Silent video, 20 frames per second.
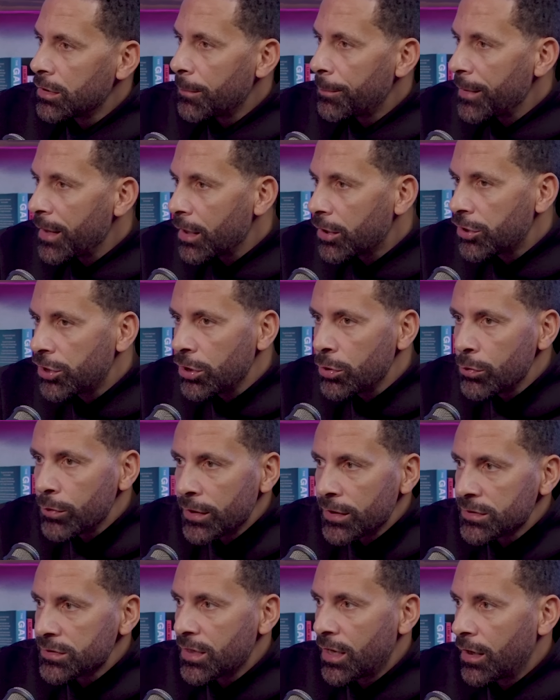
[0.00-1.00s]
the bit of
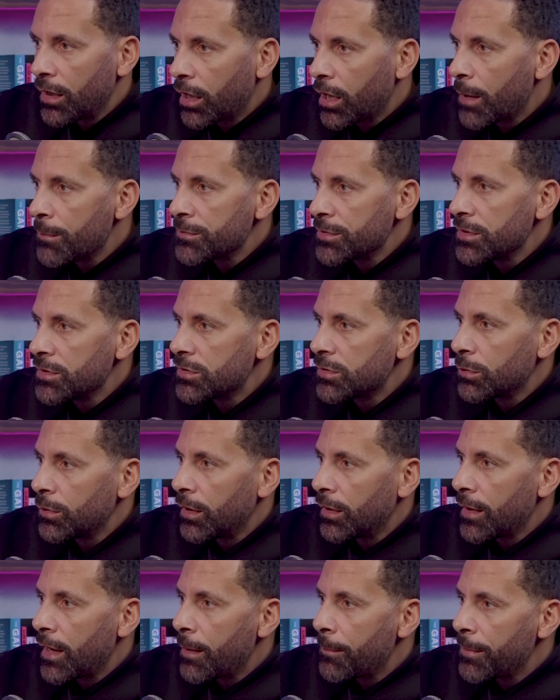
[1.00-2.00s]
cuteness there that comes into
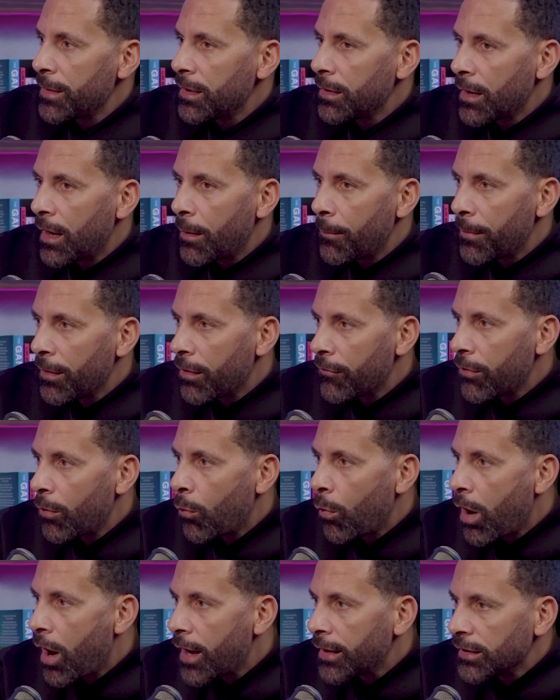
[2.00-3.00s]
it. That being that bit of a
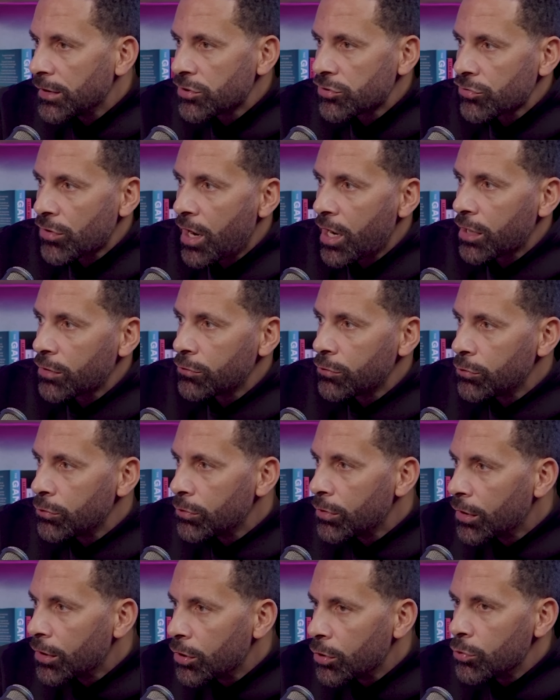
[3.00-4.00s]
wily striker
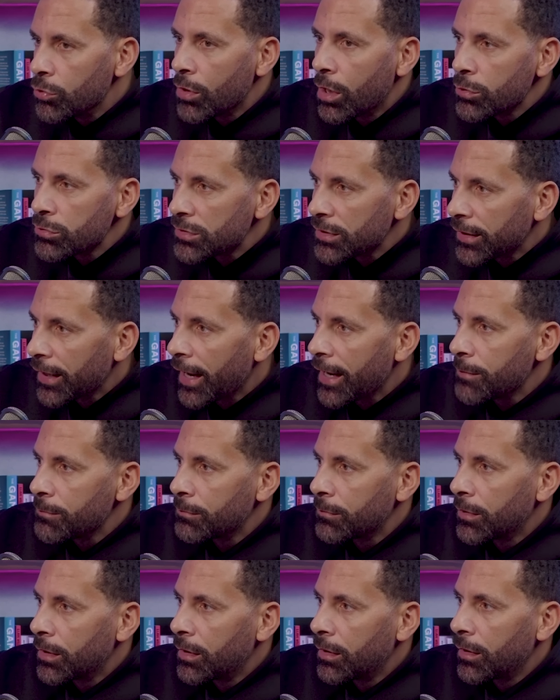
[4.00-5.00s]
who who knows the
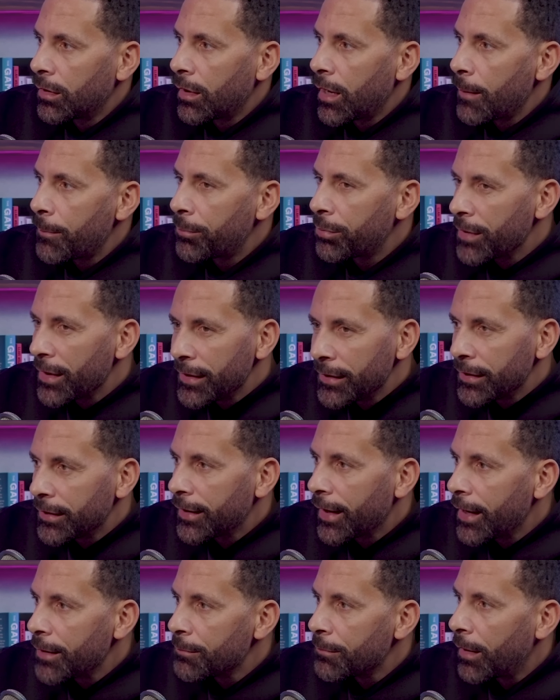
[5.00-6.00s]
game. Like play the
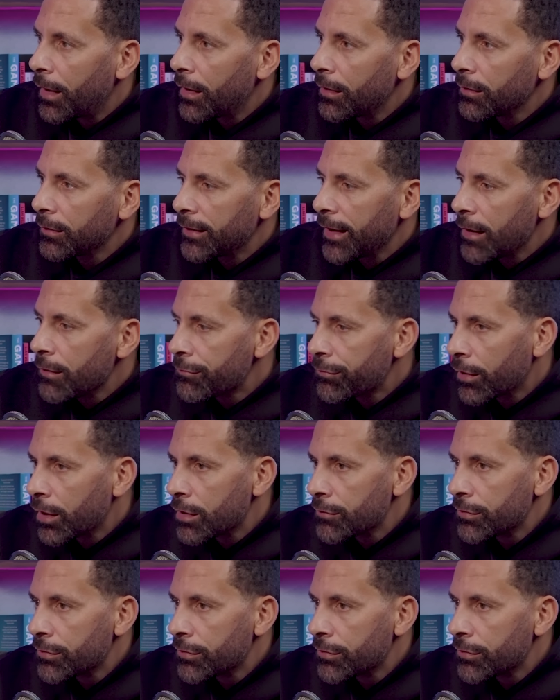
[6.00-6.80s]
game, man. Get in front